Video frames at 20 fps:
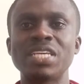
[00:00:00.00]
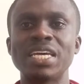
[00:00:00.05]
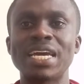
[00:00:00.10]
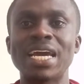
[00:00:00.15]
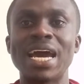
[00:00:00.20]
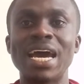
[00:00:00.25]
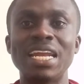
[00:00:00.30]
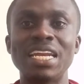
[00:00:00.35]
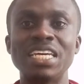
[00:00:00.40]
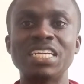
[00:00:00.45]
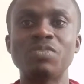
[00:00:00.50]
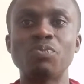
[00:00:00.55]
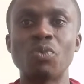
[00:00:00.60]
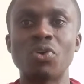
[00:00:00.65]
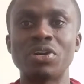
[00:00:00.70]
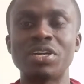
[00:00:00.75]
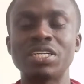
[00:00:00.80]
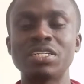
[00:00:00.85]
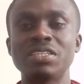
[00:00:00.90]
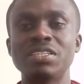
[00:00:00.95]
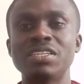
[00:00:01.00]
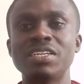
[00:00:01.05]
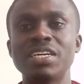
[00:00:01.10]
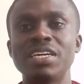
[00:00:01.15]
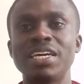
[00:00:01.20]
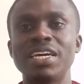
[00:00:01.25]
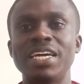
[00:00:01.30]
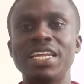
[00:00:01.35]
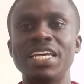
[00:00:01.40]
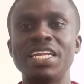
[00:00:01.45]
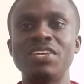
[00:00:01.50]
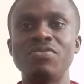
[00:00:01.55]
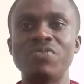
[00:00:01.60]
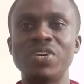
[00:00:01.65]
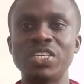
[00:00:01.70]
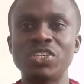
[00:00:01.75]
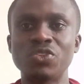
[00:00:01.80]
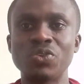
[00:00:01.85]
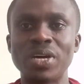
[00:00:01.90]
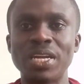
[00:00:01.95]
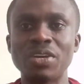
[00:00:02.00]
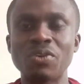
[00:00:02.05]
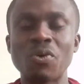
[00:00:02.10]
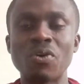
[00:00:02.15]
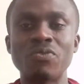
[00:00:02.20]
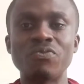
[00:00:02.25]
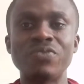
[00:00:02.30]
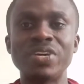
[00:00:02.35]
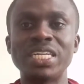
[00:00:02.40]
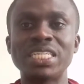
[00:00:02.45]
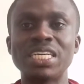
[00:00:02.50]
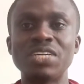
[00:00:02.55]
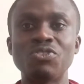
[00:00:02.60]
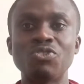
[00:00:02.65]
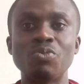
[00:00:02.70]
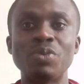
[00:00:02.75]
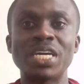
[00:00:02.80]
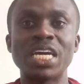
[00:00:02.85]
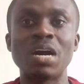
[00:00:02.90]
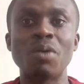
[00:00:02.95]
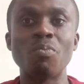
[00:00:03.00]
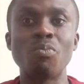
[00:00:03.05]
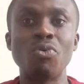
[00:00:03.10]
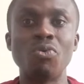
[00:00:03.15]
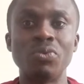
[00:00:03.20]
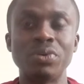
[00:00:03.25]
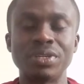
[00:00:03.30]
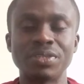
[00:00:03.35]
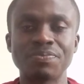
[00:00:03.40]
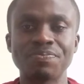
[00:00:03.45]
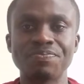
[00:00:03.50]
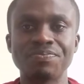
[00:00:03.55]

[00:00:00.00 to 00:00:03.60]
a cartilage model and then eventually convert it to become bone